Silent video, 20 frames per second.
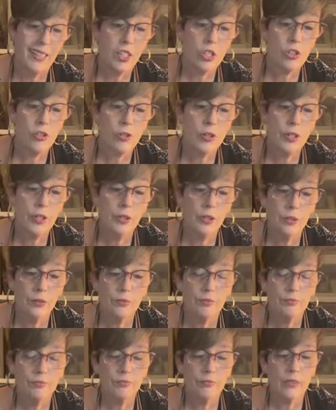it's true.
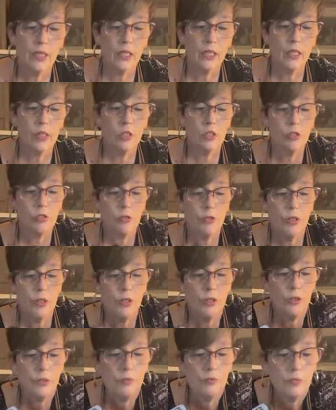It is
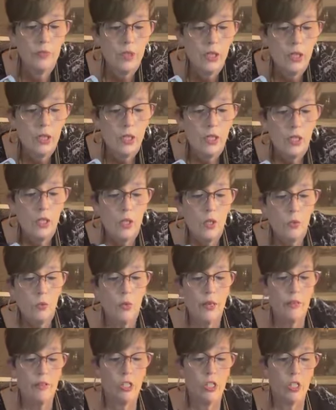true.
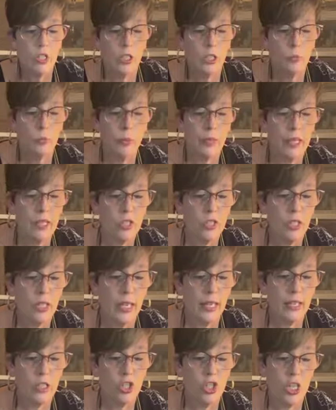Where is a good place to
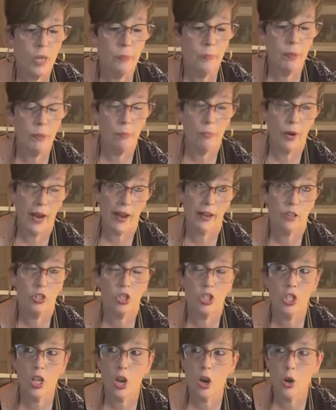get a chippy brush?
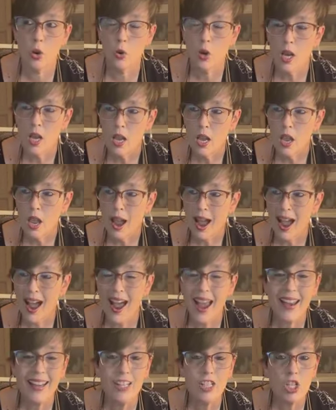So
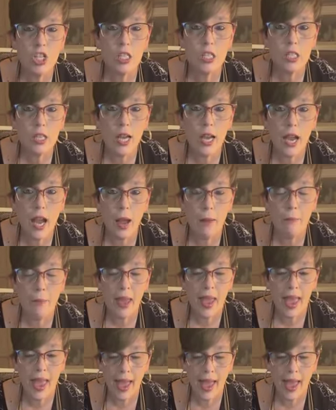I just got a